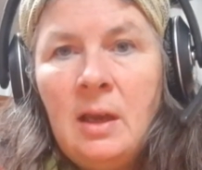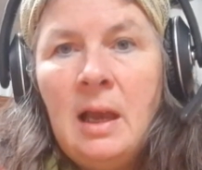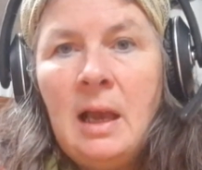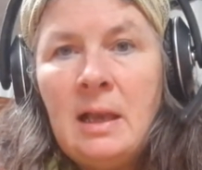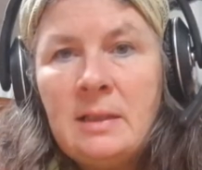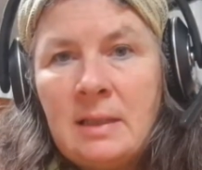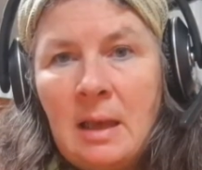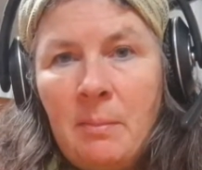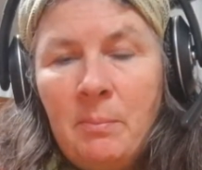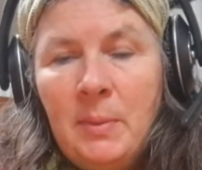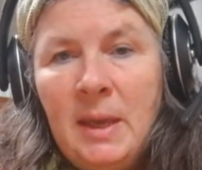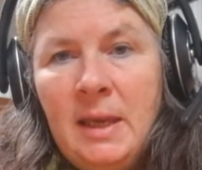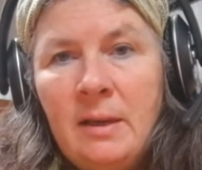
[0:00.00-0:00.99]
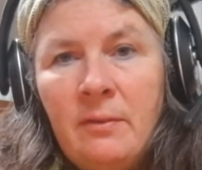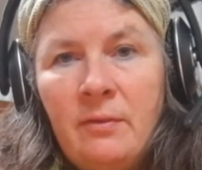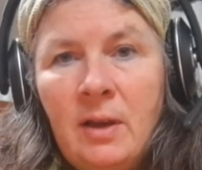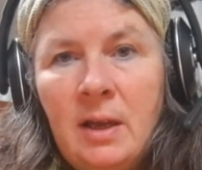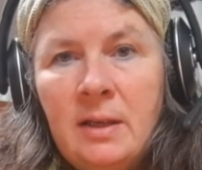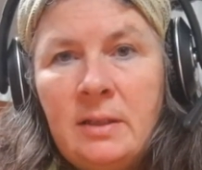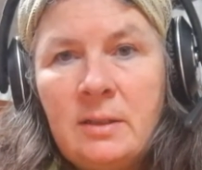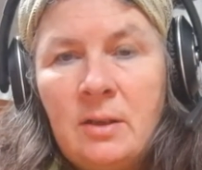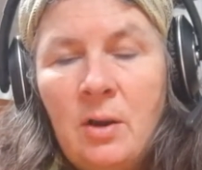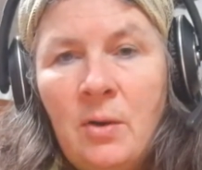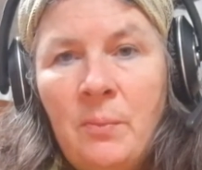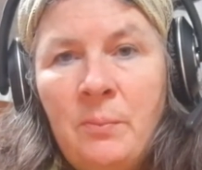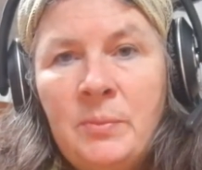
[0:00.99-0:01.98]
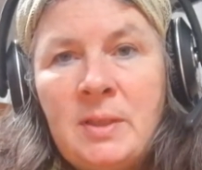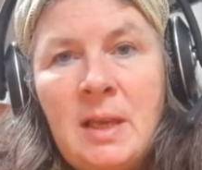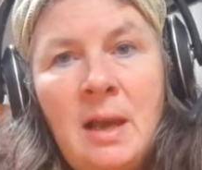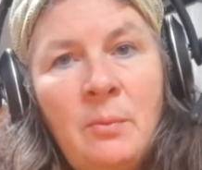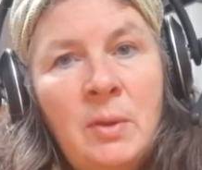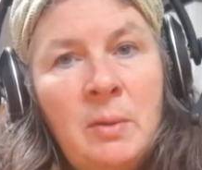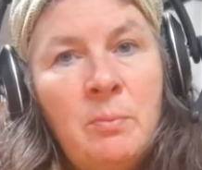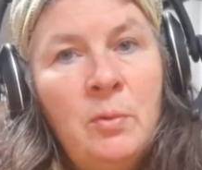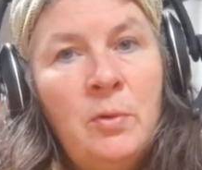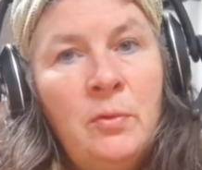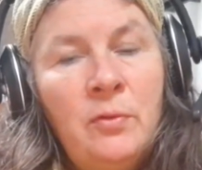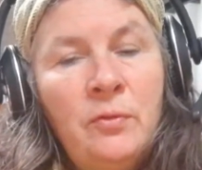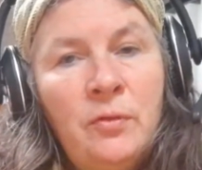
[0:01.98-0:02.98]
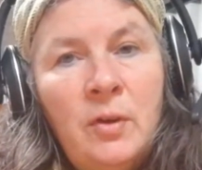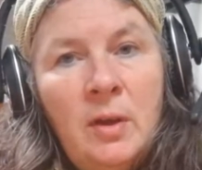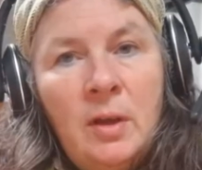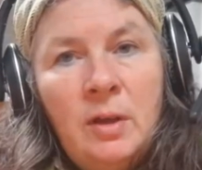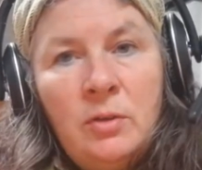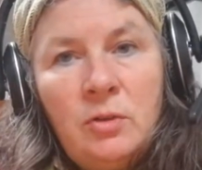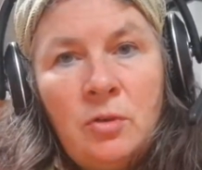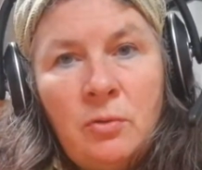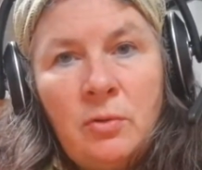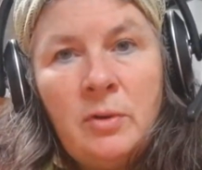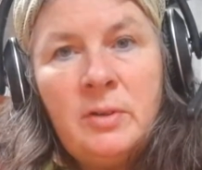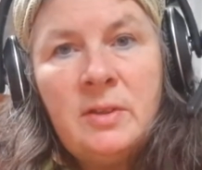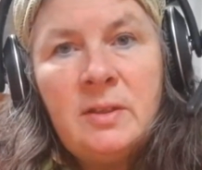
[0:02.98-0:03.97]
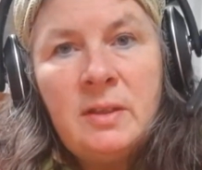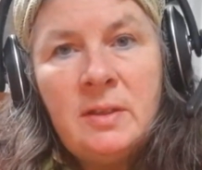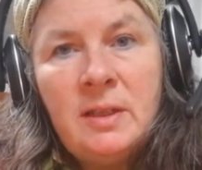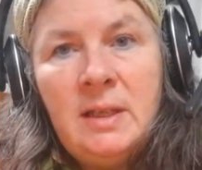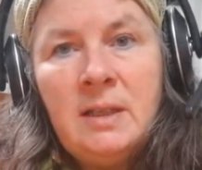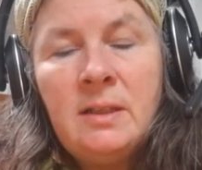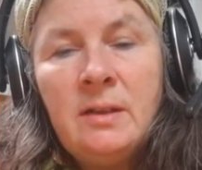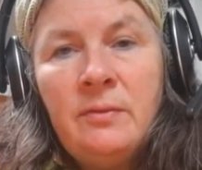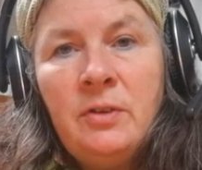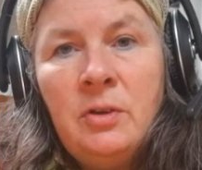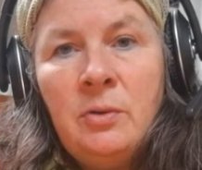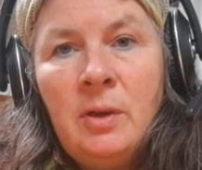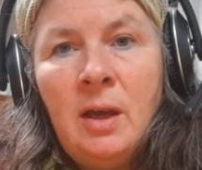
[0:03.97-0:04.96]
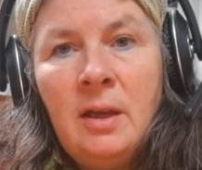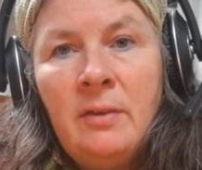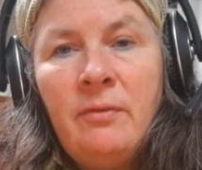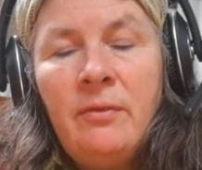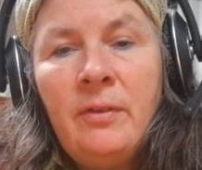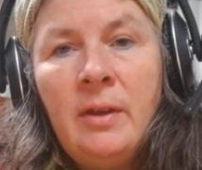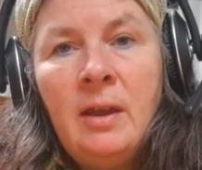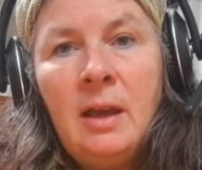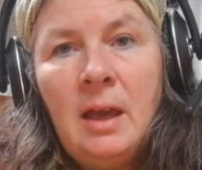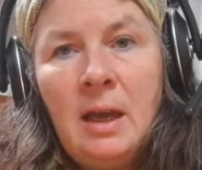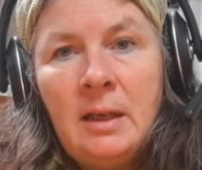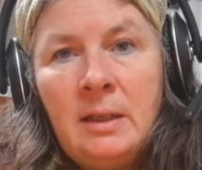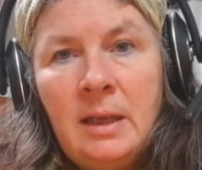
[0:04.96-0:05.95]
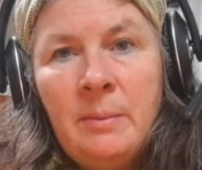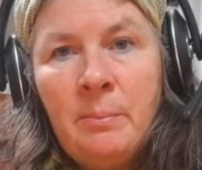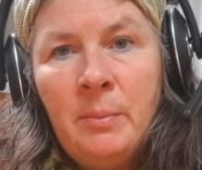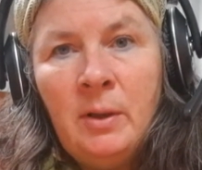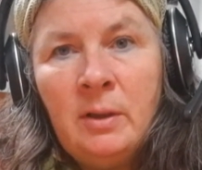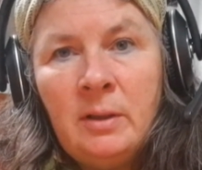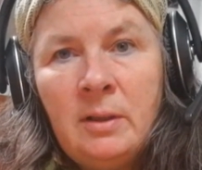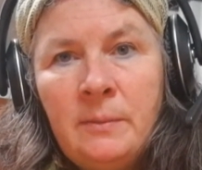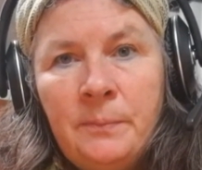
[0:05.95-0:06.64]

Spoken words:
as that peak of light comes and we move towards the season of new life at Imbolc.